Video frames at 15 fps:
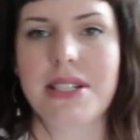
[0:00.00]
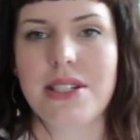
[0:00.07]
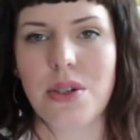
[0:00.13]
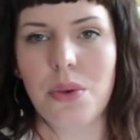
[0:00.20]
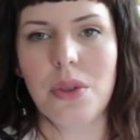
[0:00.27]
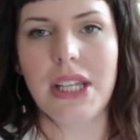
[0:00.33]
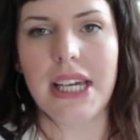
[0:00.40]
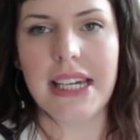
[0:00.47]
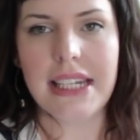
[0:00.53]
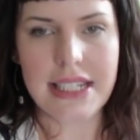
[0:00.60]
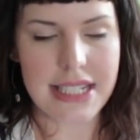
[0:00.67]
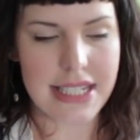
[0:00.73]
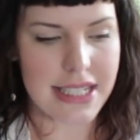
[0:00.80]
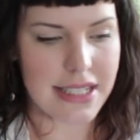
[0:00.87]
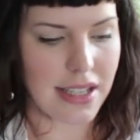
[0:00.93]
so
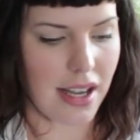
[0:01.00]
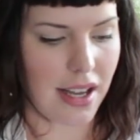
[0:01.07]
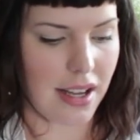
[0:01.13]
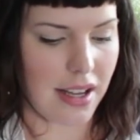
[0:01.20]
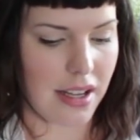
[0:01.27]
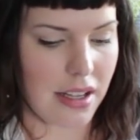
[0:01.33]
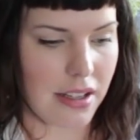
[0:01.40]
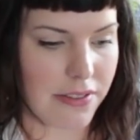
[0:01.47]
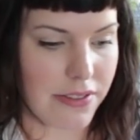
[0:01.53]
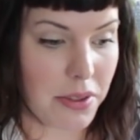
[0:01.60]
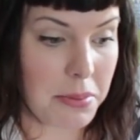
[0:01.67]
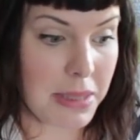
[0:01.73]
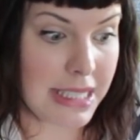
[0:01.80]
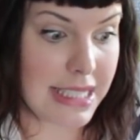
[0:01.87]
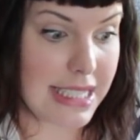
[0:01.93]
late
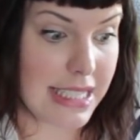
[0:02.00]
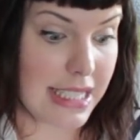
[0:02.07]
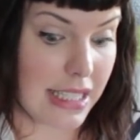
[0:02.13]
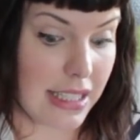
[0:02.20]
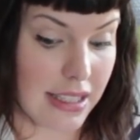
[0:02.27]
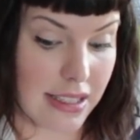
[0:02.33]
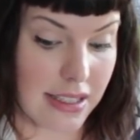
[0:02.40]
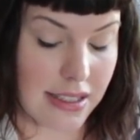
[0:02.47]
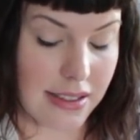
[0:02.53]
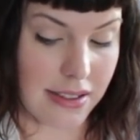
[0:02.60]
filming today.